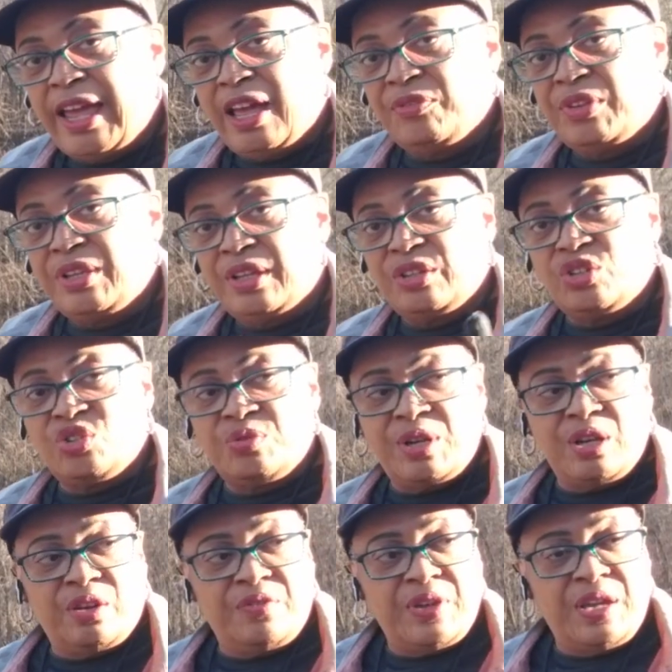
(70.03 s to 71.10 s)
have another
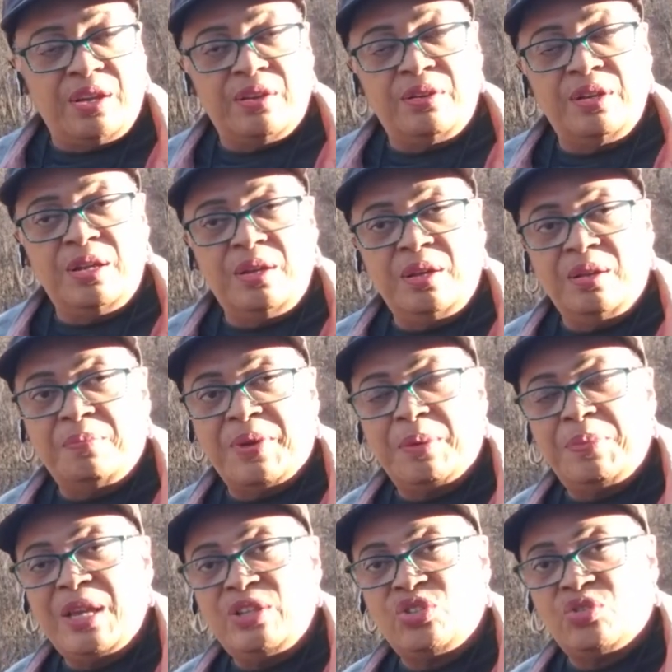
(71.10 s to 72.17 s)
tree over here, my
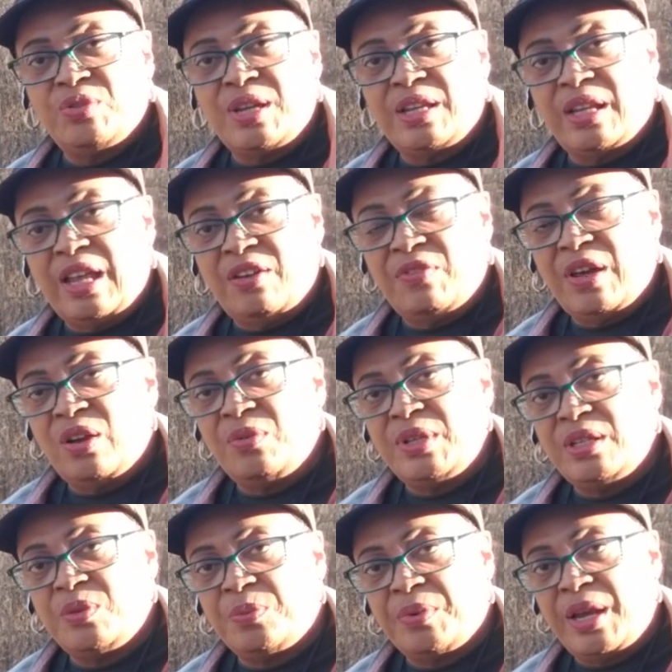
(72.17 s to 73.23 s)
peach tree, that I've
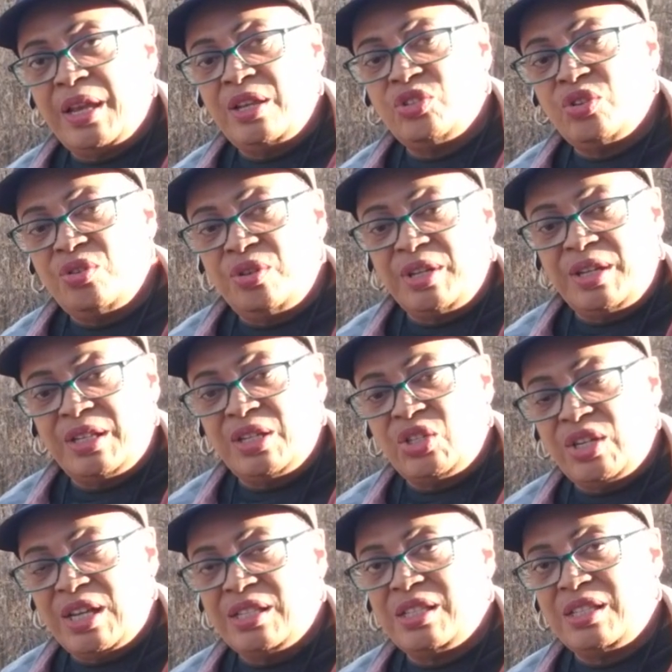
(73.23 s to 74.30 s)
already sprayed, so you'll get a
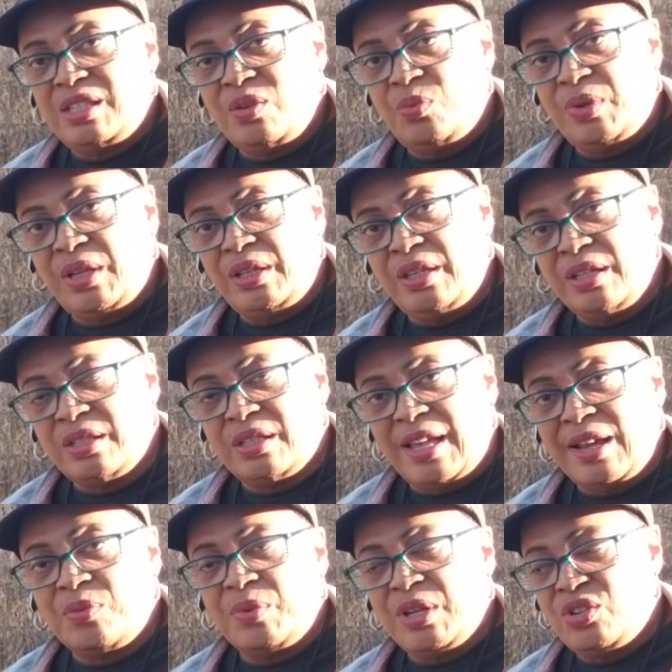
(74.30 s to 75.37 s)
chance to see what it looks
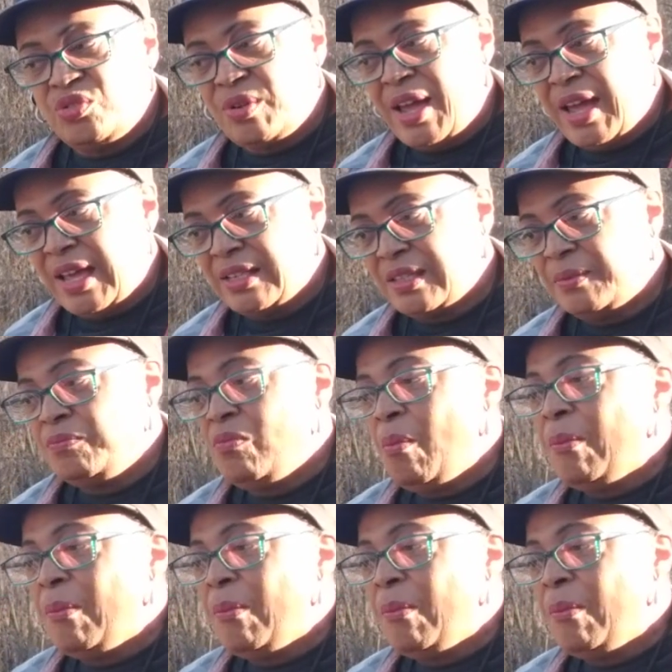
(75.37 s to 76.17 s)
like when it dries.